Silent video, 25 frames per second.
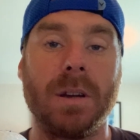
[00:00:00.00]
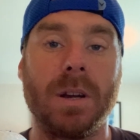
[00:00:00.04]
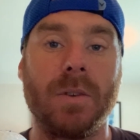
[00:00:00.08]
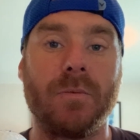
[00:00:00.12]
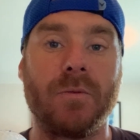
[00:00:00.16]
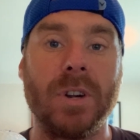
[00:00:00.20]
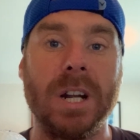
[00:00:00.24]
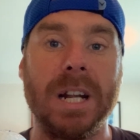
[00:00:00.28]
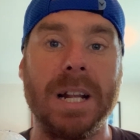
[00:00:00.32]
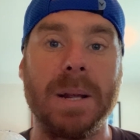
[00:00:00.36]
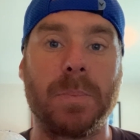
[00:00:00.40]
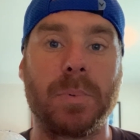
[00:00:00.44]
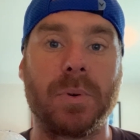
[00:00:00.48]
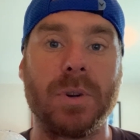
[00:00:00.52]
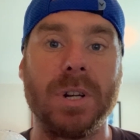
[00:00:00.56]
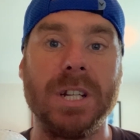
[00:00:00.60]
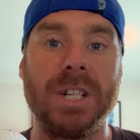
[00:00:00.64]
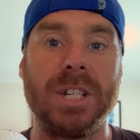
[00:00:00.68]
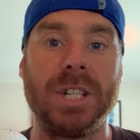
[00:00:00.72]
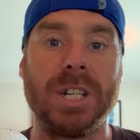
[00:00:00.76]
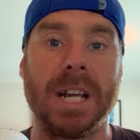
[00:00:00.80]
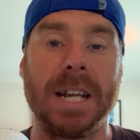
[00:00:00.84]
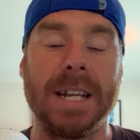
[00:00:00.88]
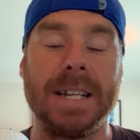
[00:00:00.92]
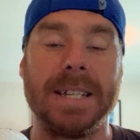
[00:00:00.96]
Really
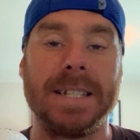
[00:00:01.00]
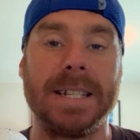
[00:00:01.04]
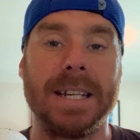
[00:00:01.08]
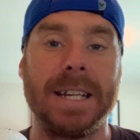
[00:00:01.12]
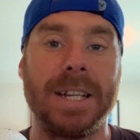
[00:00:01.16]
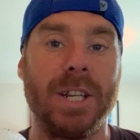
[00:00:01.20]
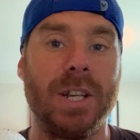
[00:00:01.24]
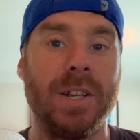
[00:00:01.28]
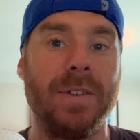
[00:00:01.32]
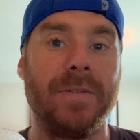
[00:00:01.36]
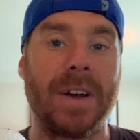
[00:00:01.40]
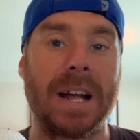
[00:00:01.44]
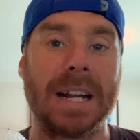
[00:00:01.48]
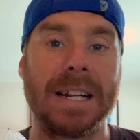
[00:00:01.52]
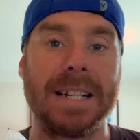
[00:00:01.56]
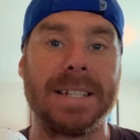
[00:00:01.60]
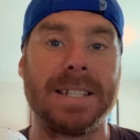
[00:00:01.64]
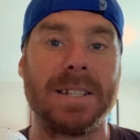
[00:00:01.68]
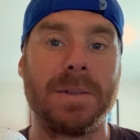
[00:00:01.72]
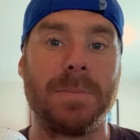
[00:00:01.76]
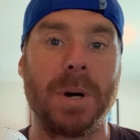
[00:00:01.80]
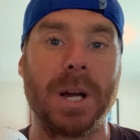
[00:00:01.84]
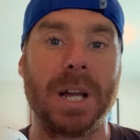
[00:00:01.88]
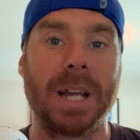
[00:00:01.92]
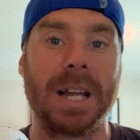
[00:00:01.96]
appreciate it. You've added
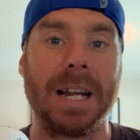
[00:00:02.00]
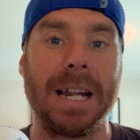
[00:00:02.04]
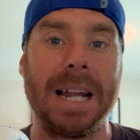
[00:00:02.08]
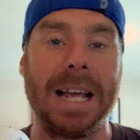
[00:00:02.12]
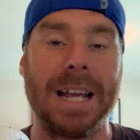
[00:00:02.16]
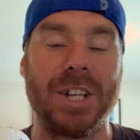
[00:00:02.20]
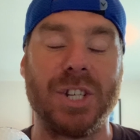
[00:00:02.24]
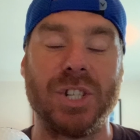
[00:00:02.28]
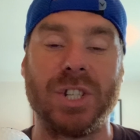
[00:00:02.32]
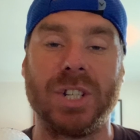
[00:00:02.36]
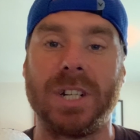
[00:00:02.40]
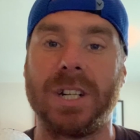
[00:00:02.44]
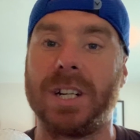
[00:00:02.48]
to my collection,